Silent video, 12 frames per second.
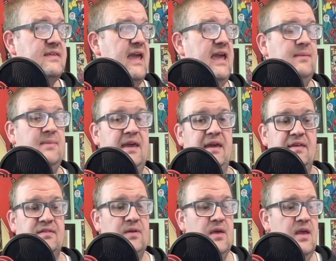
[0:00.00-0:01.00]
game
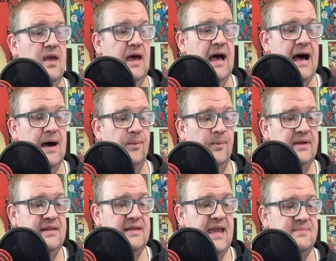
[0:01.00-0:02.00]
is one
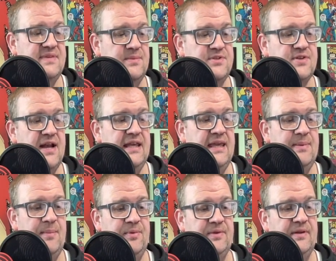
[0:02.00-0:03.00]
of the games that was trying to keep
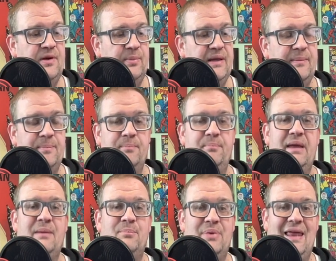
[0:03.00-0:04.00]
up with Little
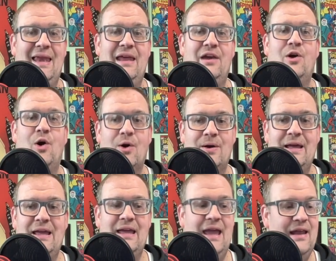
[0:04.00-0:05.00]
Big Planet
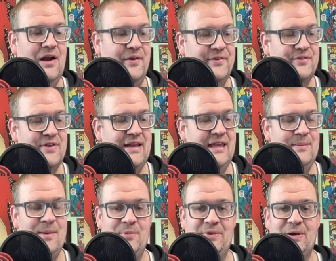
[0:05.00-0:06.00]
karting and also trying to
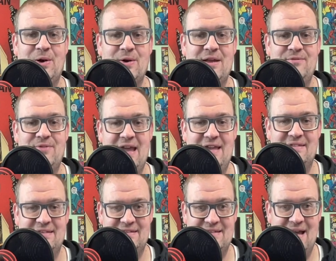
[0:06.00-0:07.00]
keep up with the karting phase
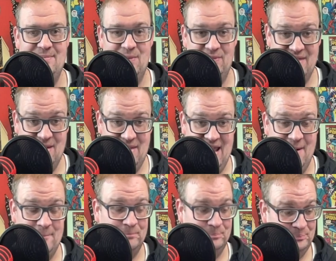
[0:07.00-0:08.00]
at the time that was coming
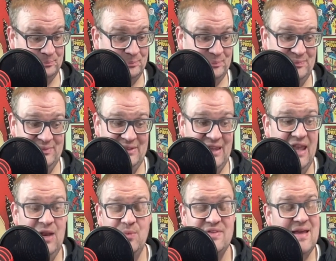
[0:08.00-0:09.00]
out.
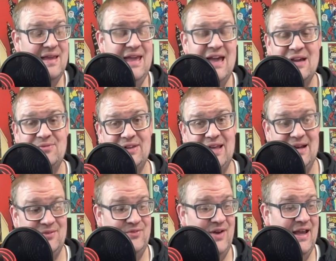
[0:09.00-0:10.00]
And it was a heck of a lot
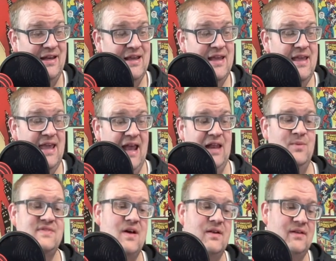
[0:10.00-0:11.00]
of fun. And it
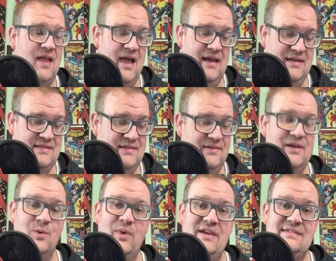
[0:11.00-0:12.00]
was online until
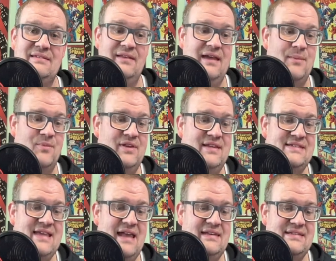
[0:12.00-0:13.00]
here recently. I'm really
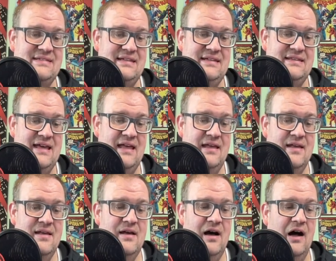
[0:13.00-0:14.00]
sad to see that
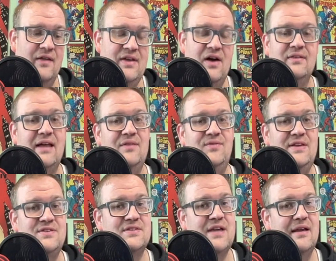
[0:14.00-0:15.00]
all the online
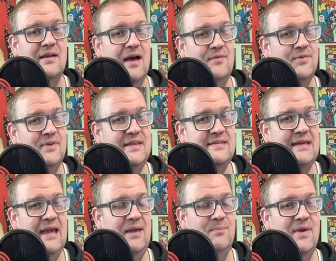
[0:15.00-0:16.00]
features got cut for this
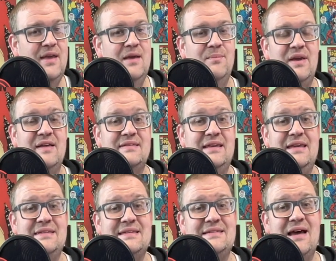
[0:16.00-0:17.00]
game because it
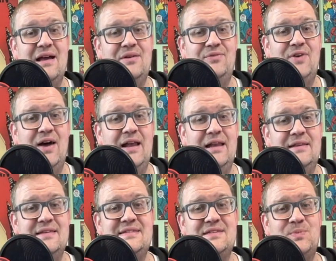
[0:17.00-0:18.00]
is a ton of fun. And
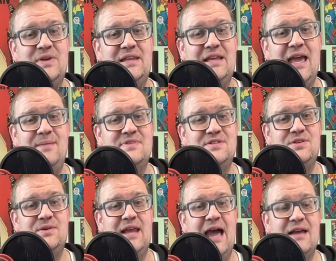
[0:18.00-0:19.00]
this is one of the games that
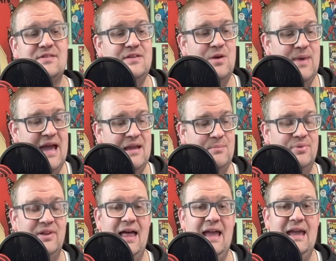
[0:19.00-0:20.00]
you could actually go back and
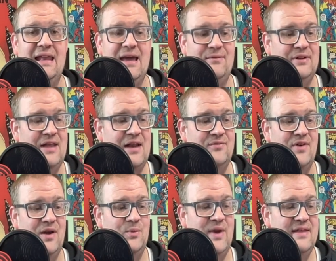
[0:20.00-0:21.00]
play and have a lot of
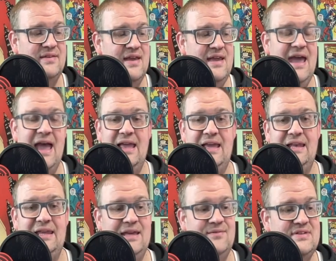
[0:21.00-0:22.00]
fun with at
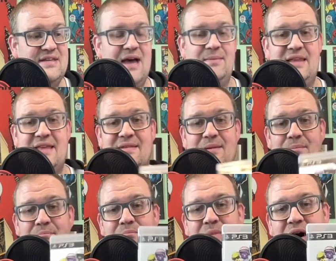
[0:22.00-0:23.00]
any given time. And that's
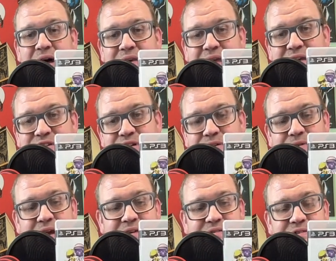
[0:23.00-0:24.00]
Mod Nation
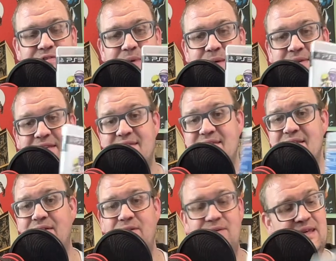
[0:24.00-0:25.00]
Racers, baby. This is a
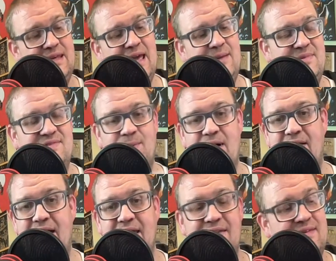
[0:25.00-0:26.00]
Lukey game as well,
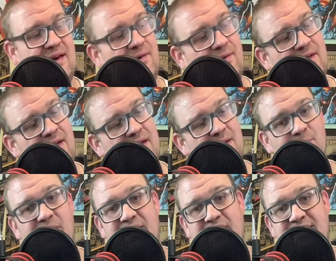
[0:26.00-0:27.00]
I can tell
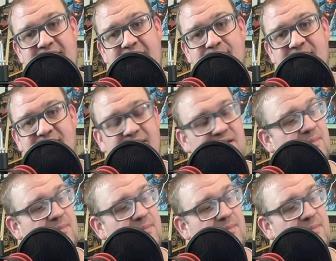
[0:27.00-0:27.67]
by the tab that's on the